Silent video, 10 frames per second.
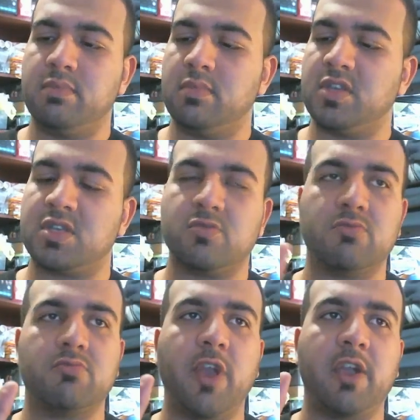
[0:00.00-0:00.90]
just
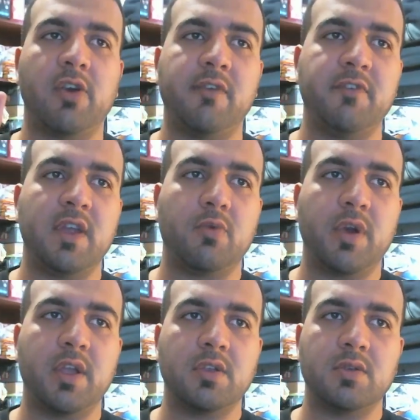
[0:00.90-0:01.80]
regular everyday
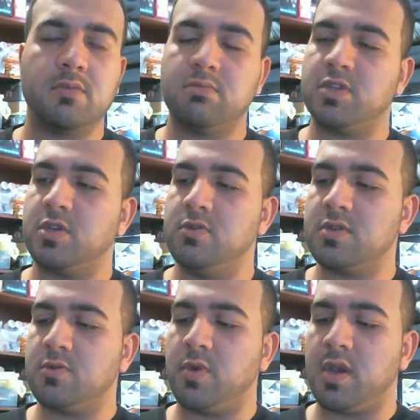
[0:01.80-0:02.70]
wearing
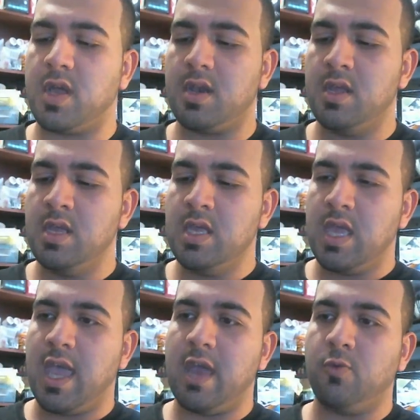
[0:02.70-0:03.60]
shoes and whatnot.
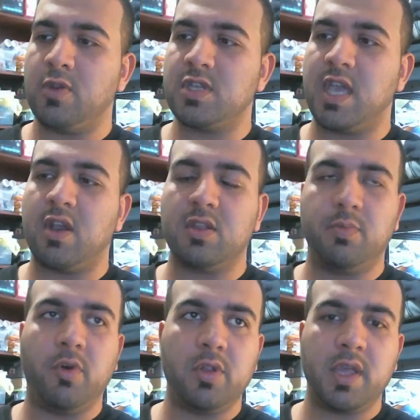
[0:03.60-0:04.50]
And once you get on the
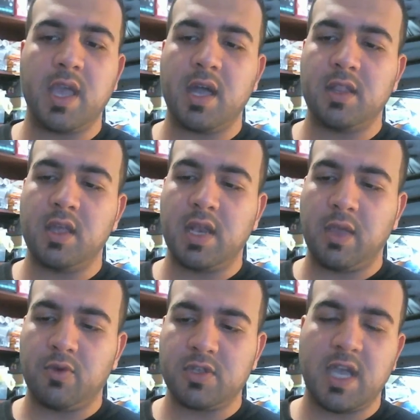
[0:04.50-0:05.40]
bowling alley,
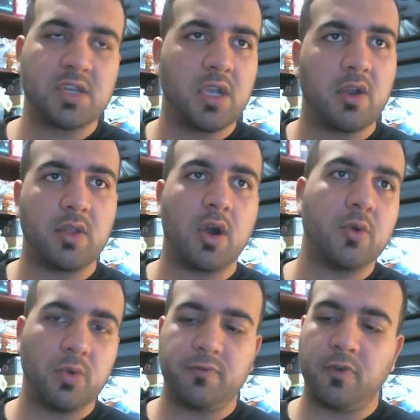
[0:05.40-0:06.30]
like once you actually get on the
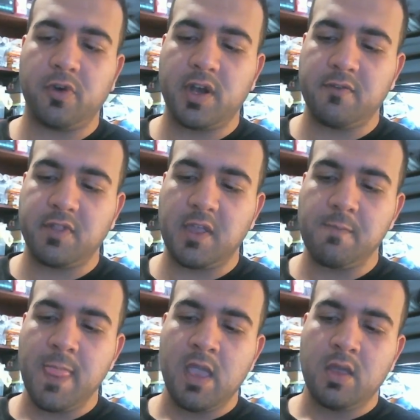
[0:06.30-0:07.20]
hardwood floor and
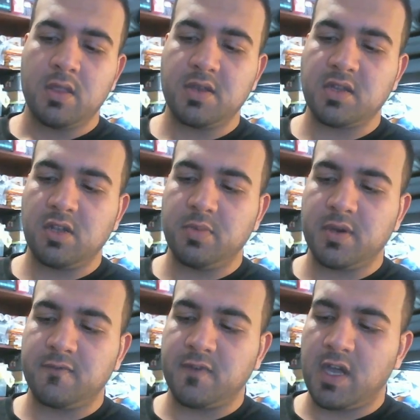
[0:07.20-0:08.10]
everything, there's a little bit
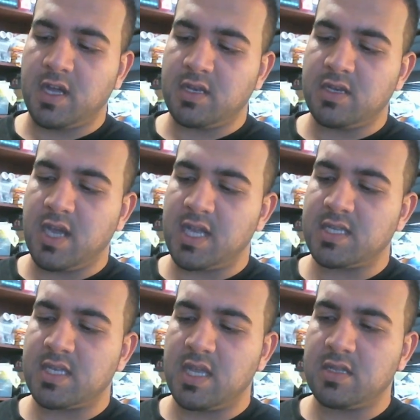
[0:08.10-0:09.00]
of
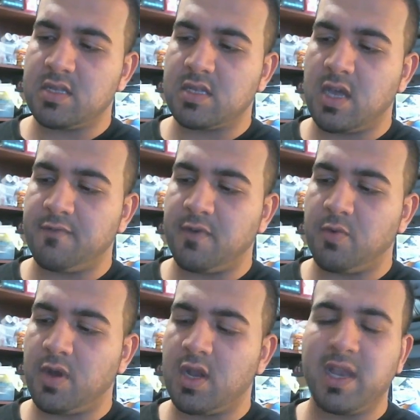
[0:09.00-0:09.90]
dust and stuff
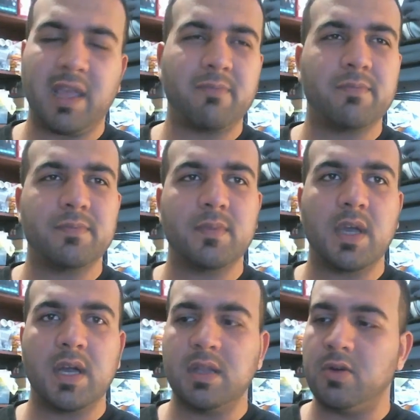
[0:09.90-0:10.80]
and whatnot, like
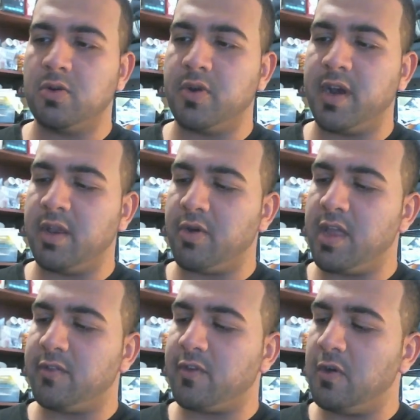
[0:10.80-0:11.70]
a little gritty,
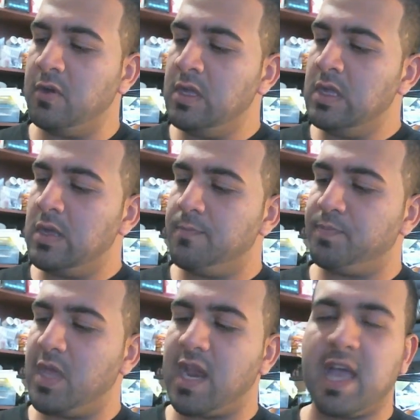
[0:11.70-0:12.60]
right? So
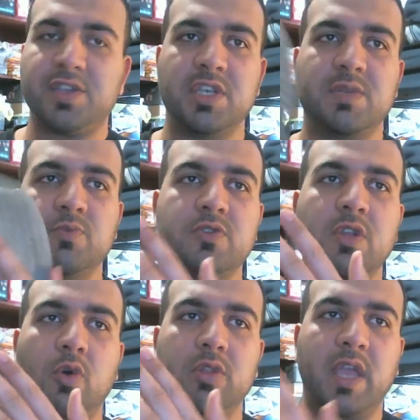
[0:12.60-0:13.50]
it actually smooths the
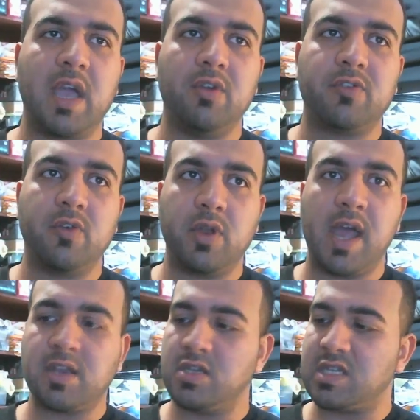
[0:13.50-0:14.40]
whole thing out. So it
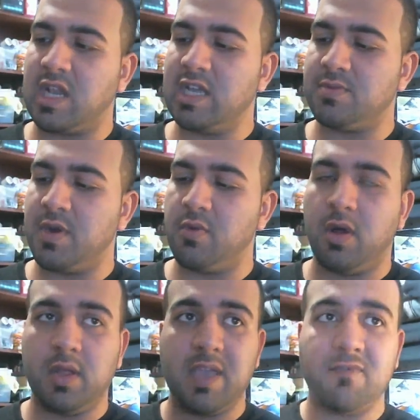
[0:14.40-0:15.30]
actually slides pretty
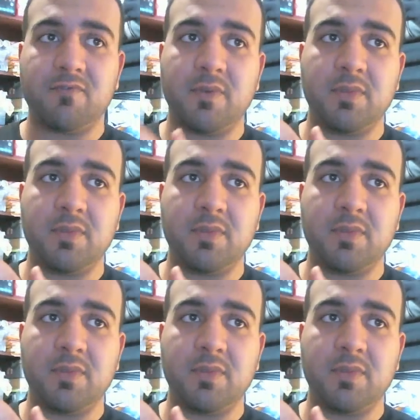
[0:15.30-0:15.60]
well. Even from